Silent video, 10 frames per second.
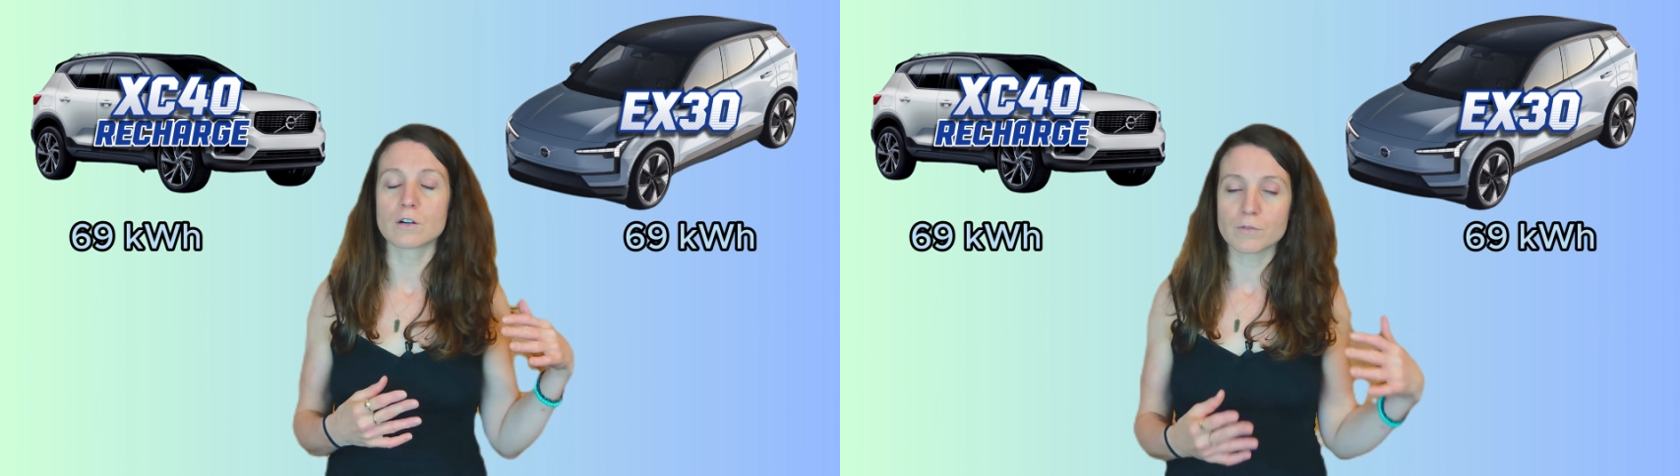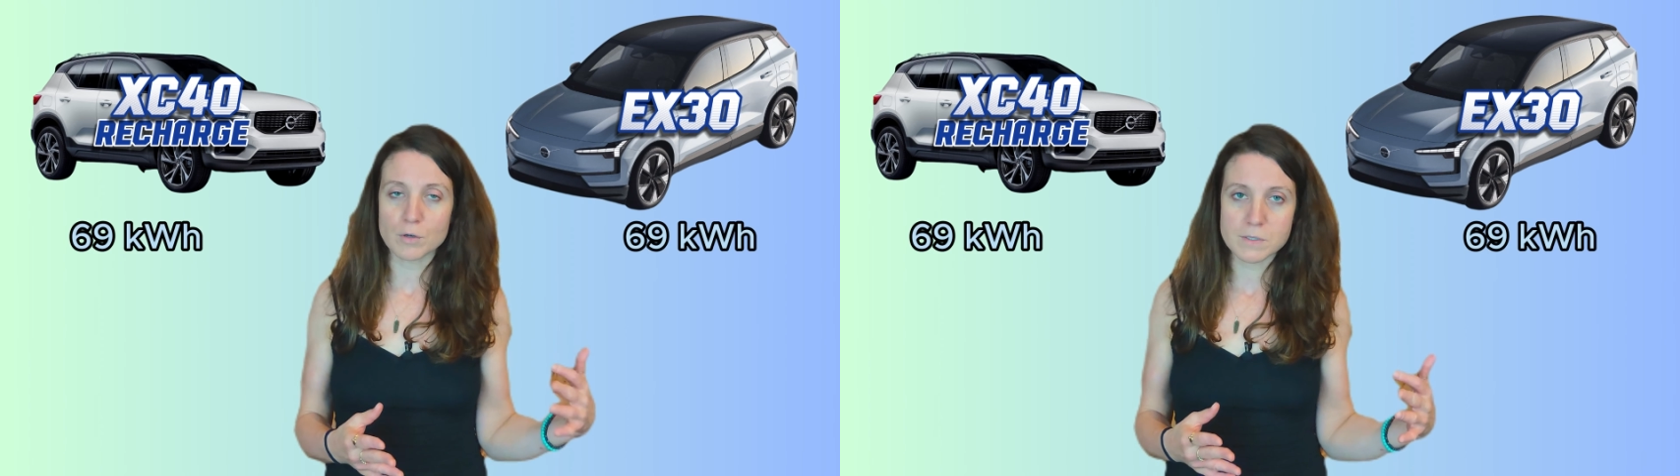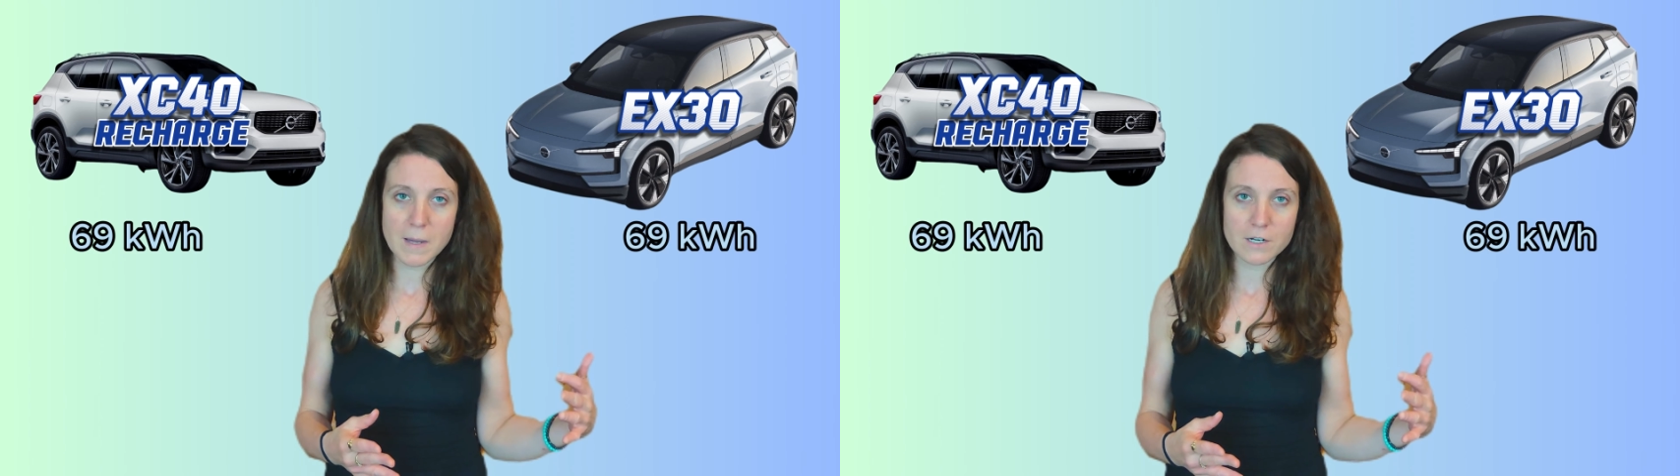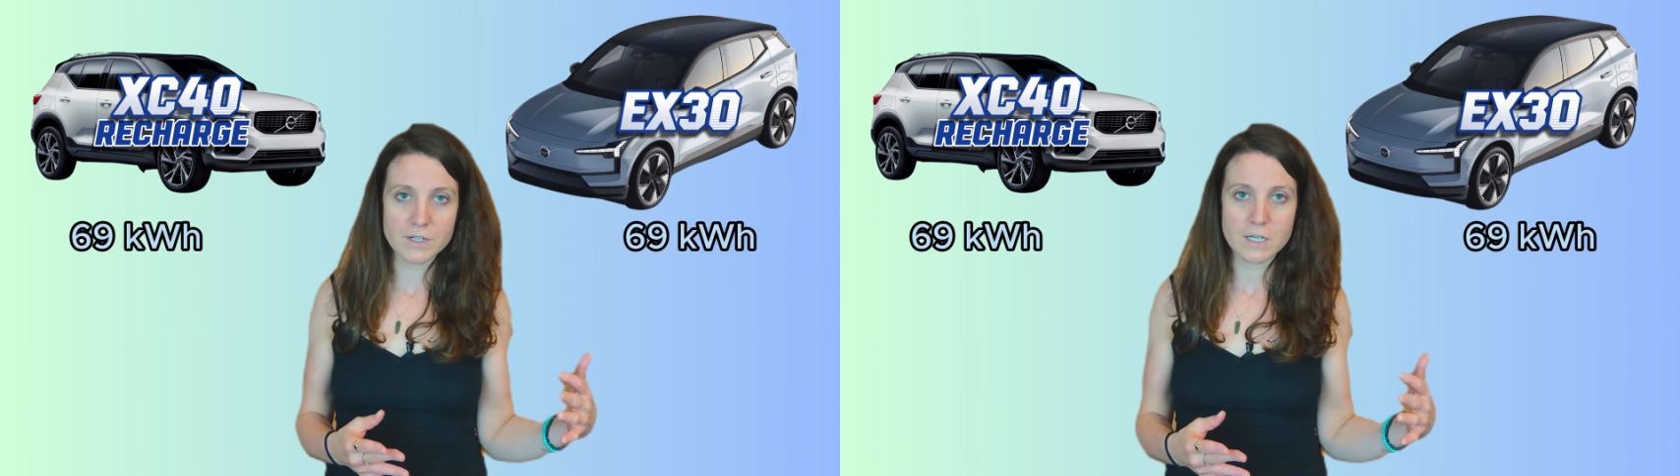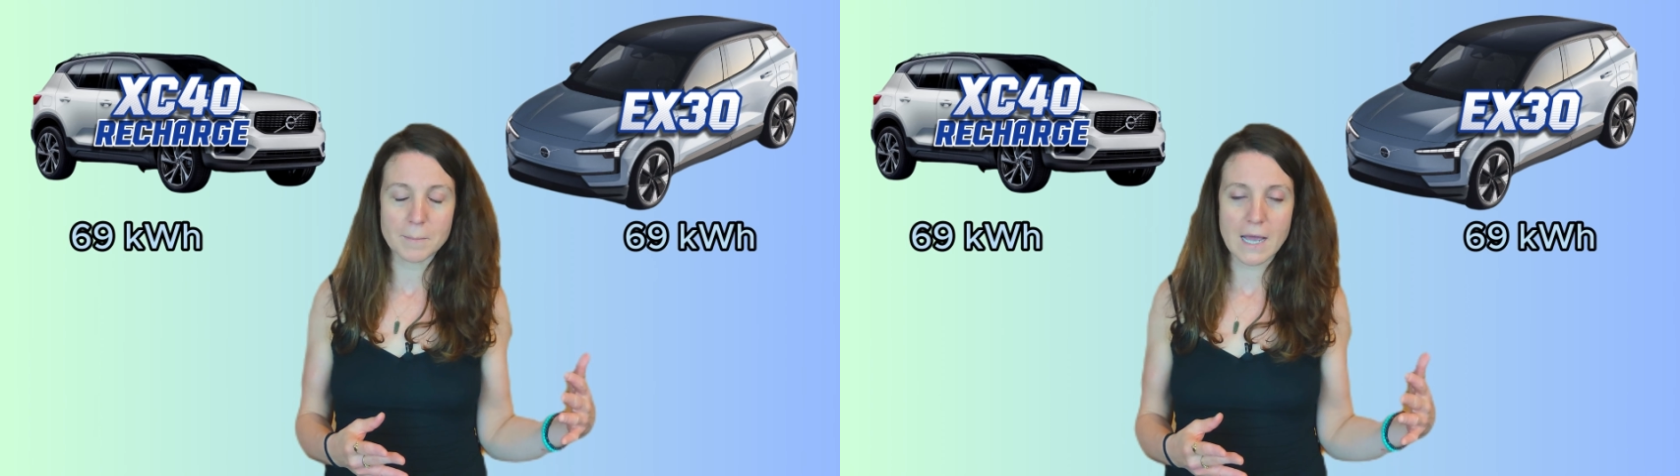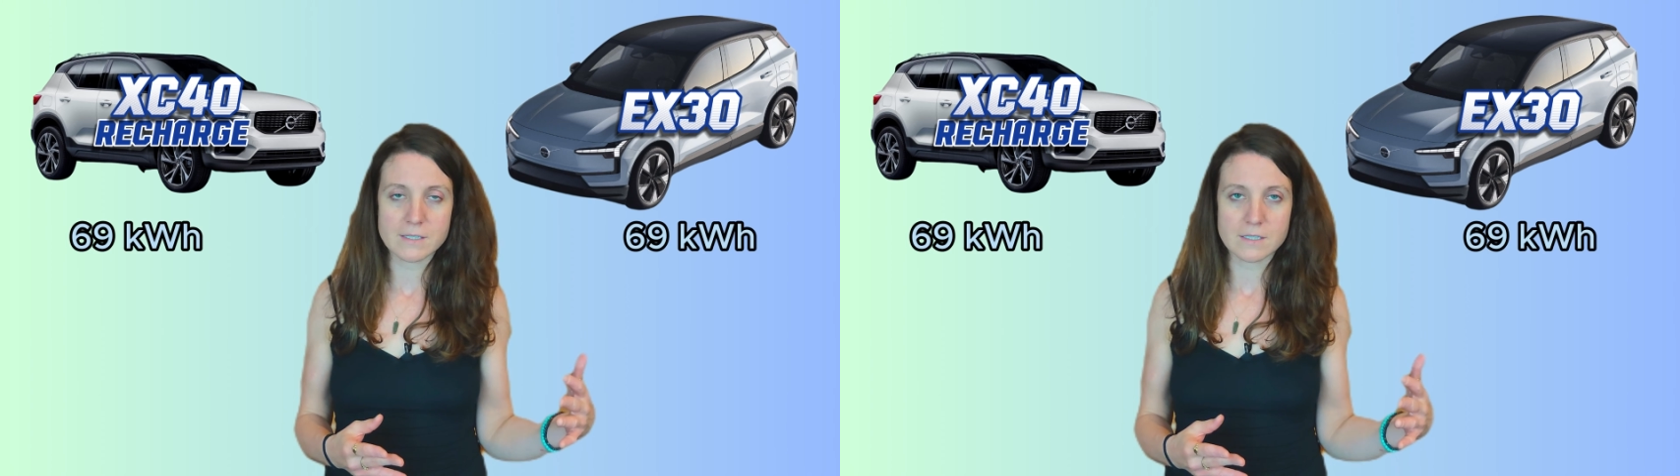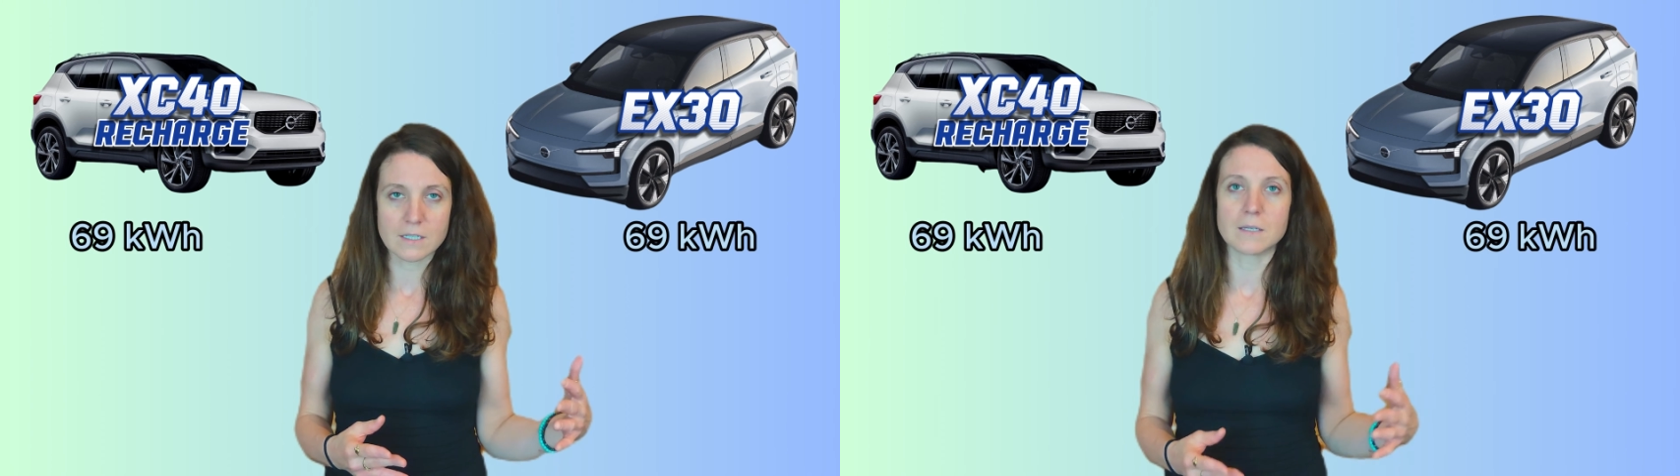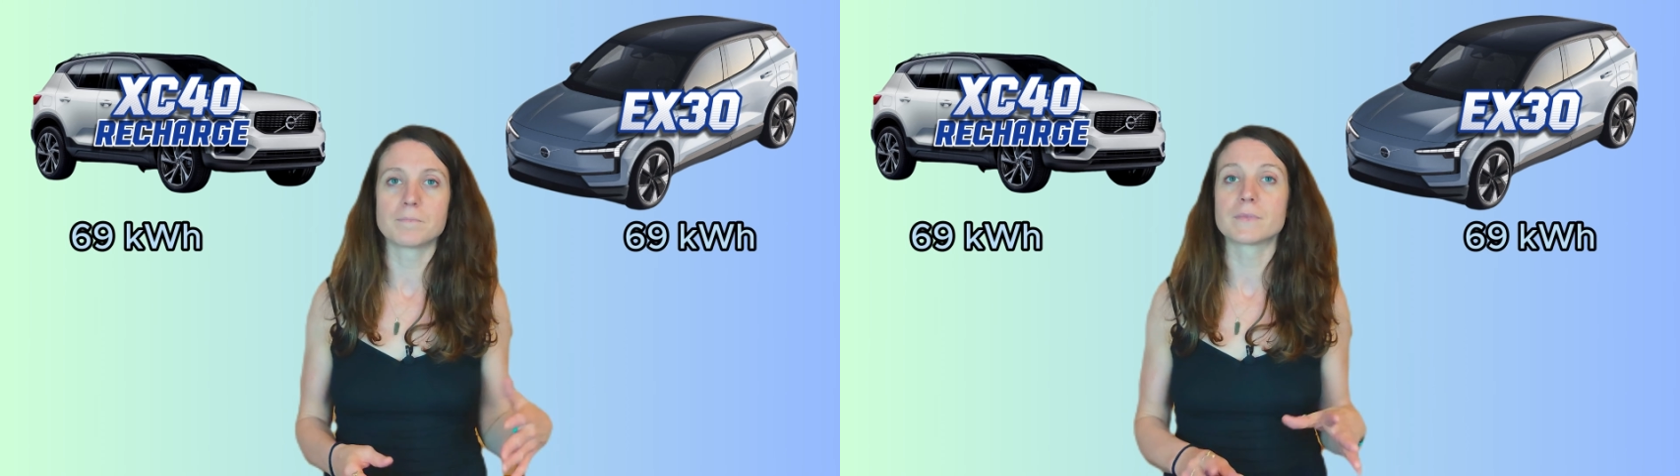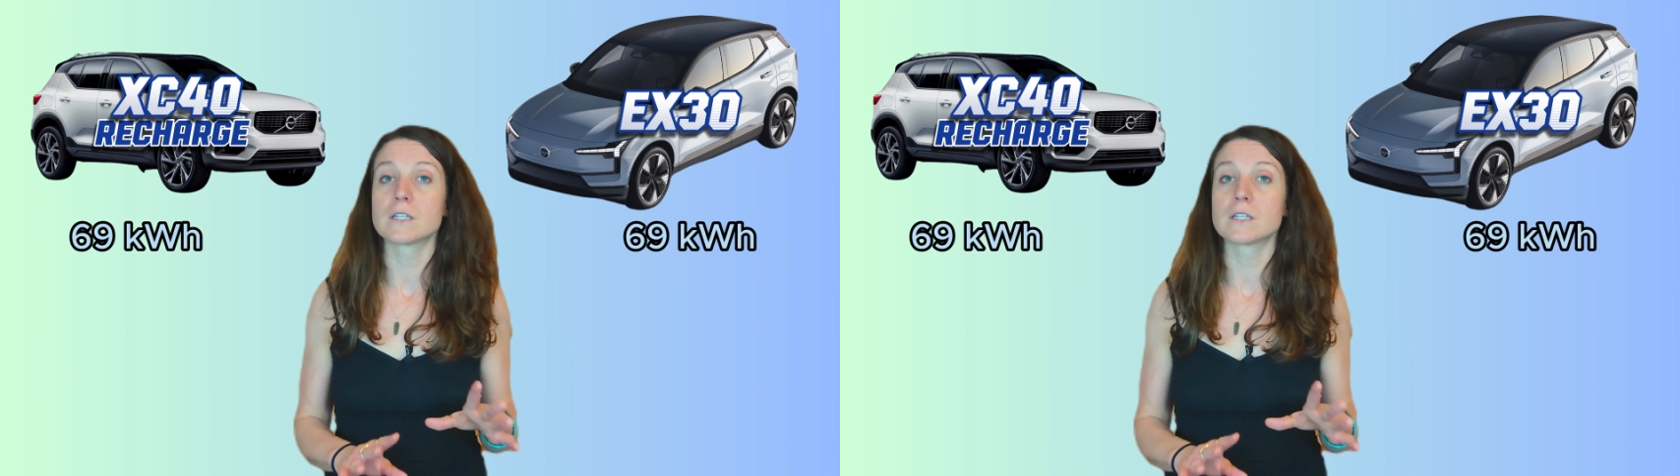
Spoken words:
gross battery capacity,